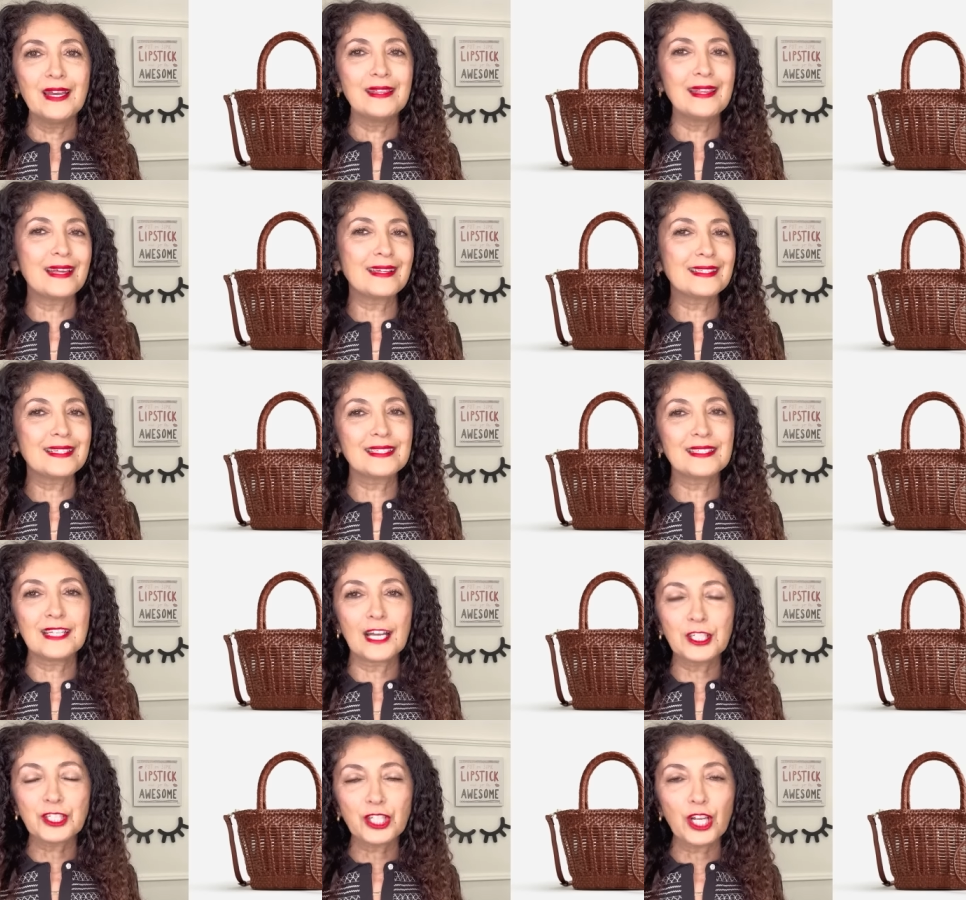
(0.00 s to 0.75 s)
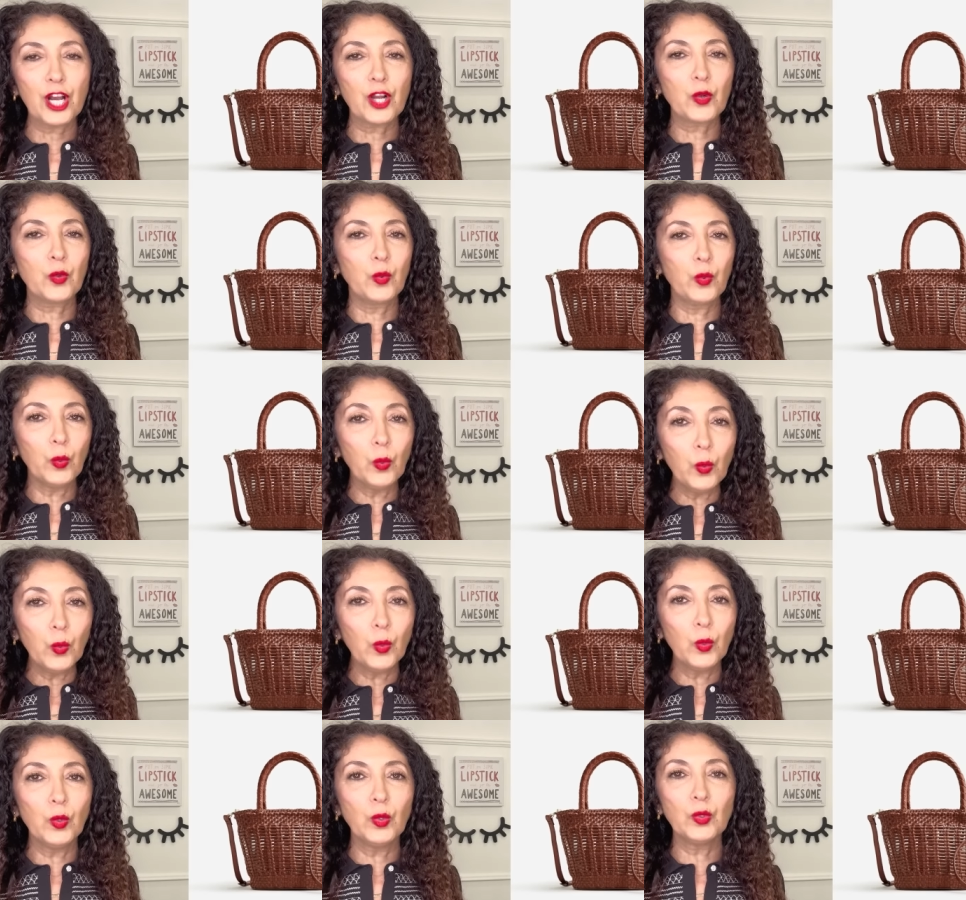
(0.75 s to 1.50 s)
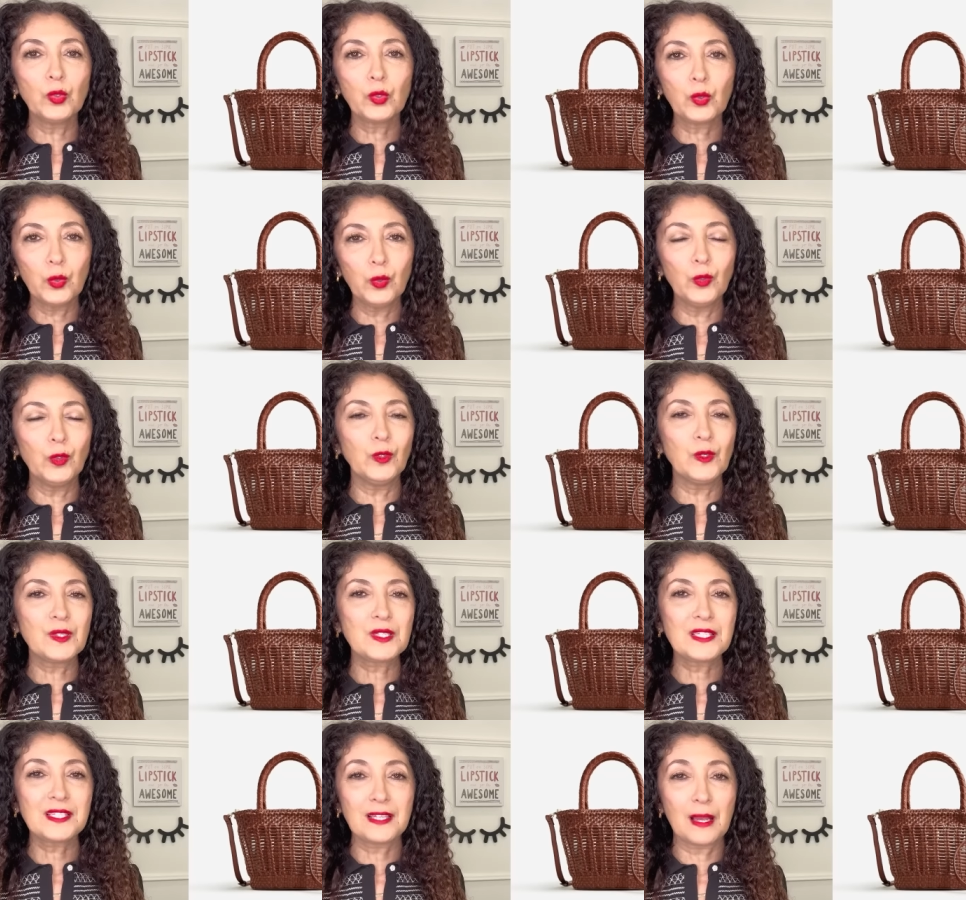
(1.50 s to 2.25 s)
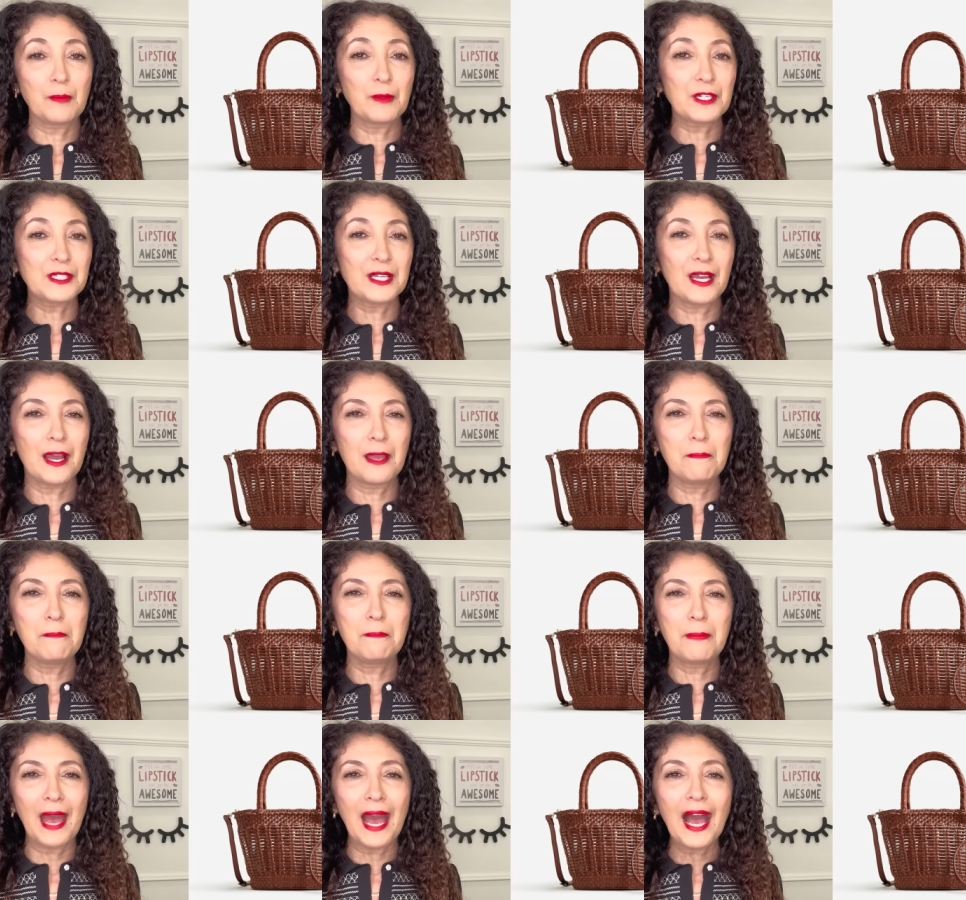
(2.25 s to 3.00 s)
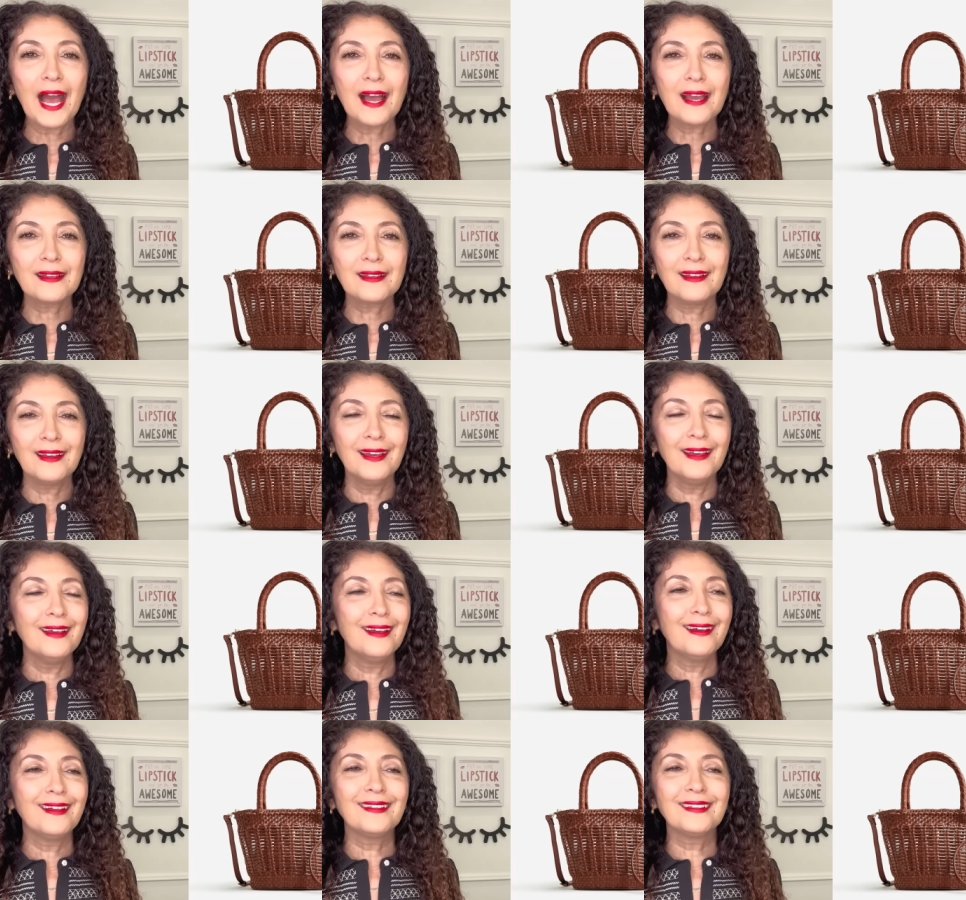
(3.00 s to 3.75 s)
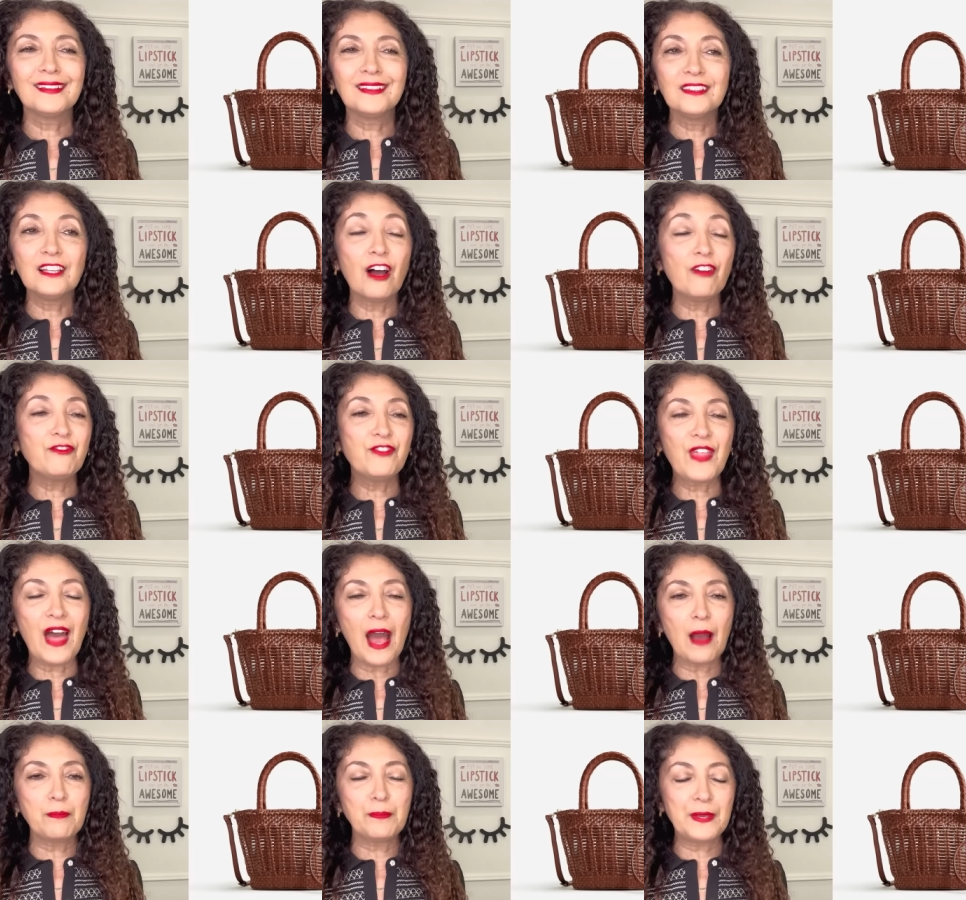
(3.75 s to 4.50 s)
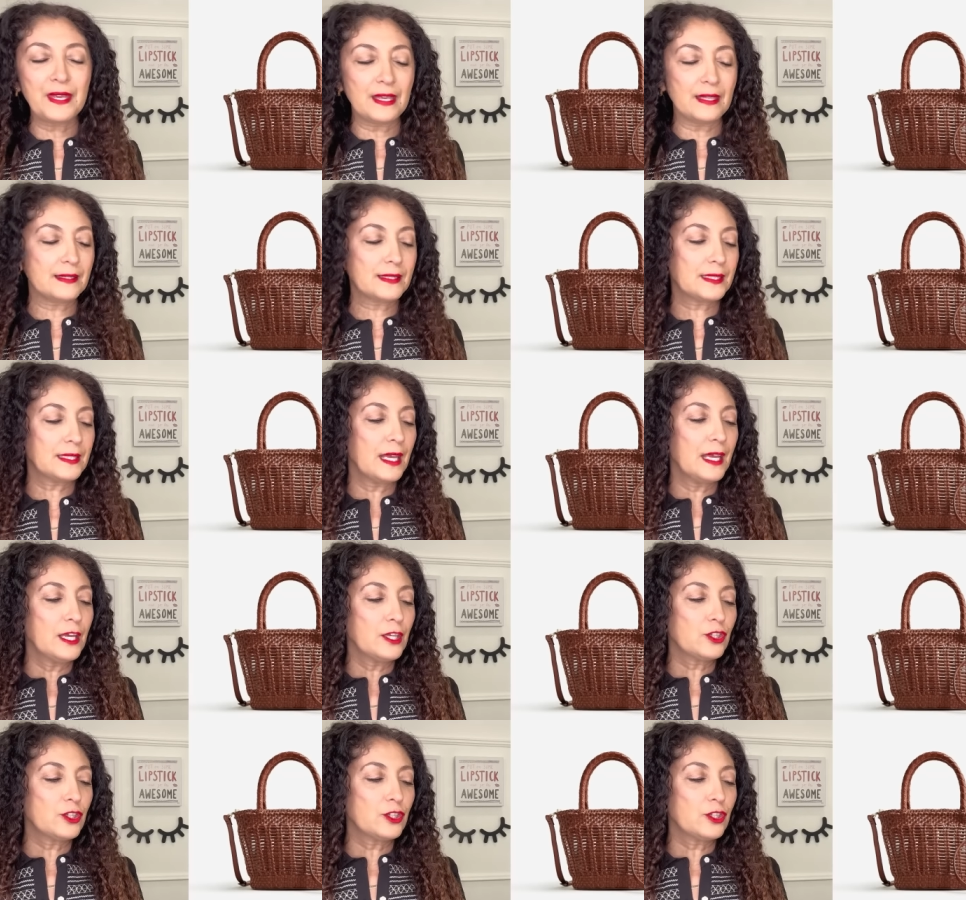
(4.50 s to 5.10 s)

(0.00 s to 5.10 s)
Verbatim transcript: That is such a cool, cool summertime bag. Love that piece.